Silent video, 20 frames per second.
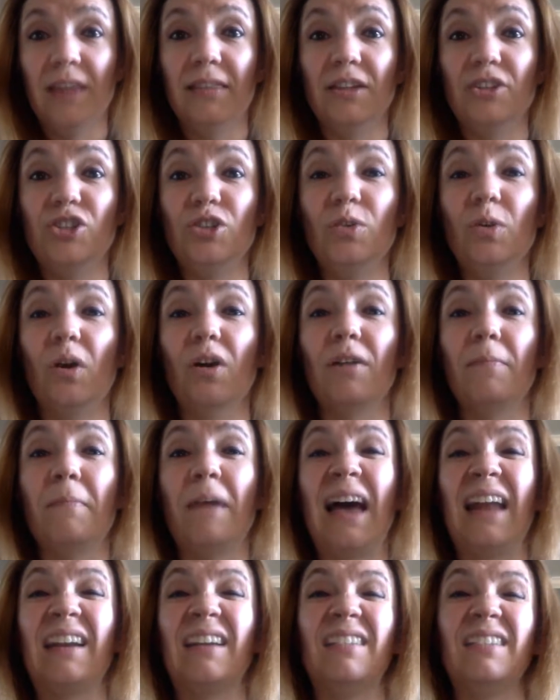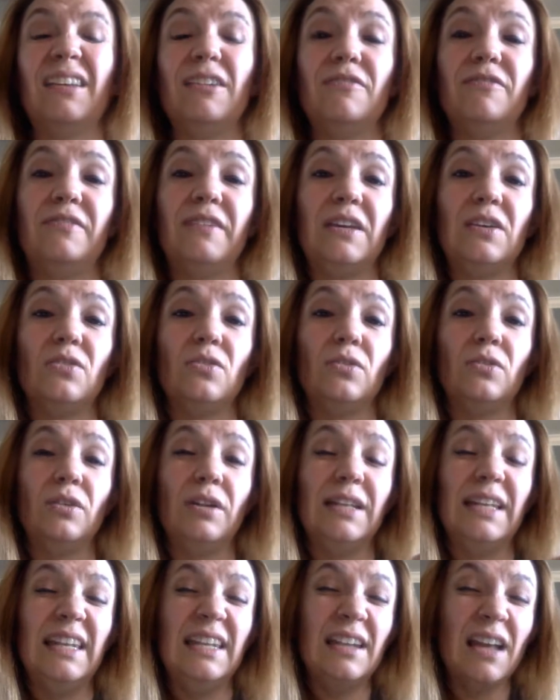that you automatically
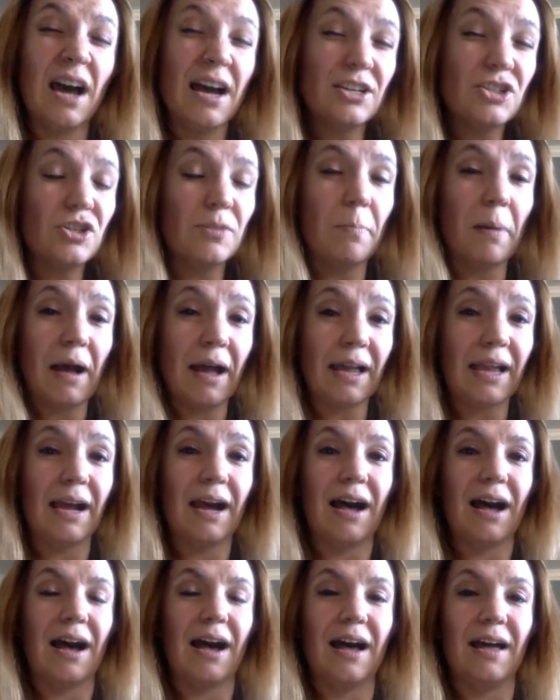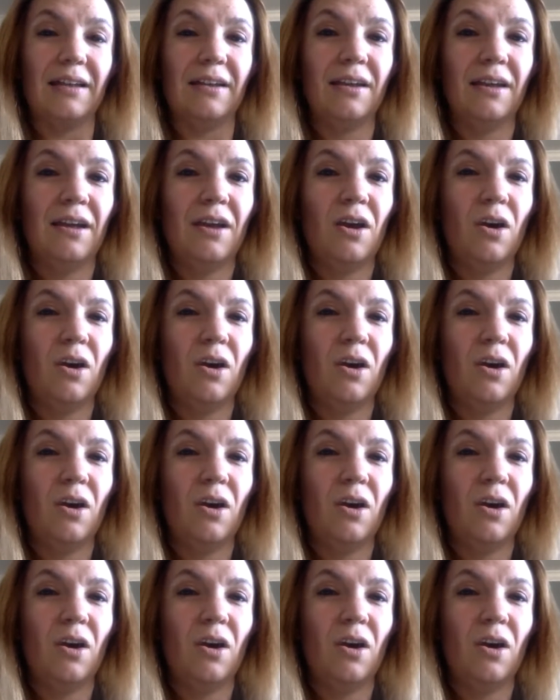feel nudged by God